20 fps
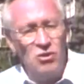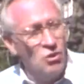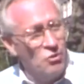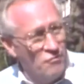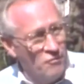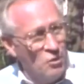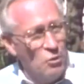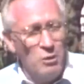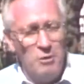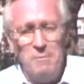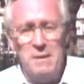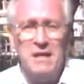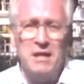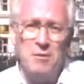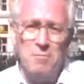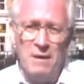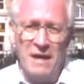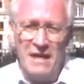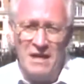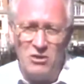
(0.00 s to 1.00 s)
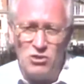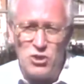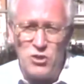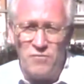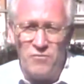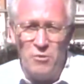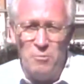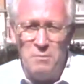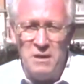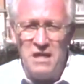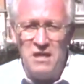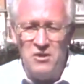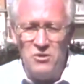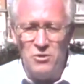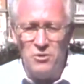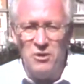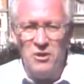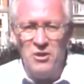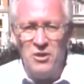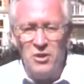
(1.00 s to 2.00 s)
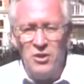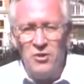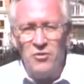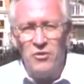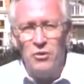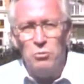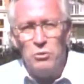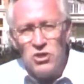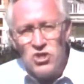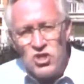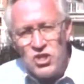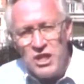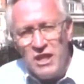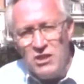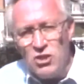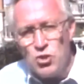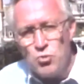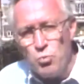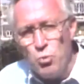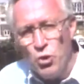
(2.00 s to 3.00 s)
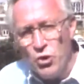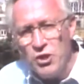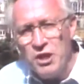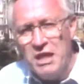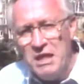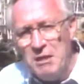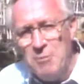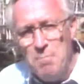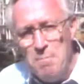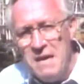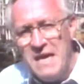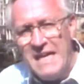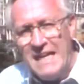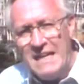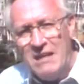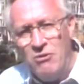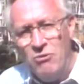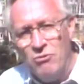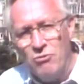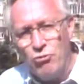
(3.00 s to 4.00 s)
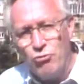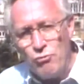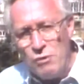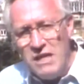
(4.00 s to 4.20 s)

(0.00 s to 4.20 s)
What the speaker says: not very many miles from here, there were 6 working men.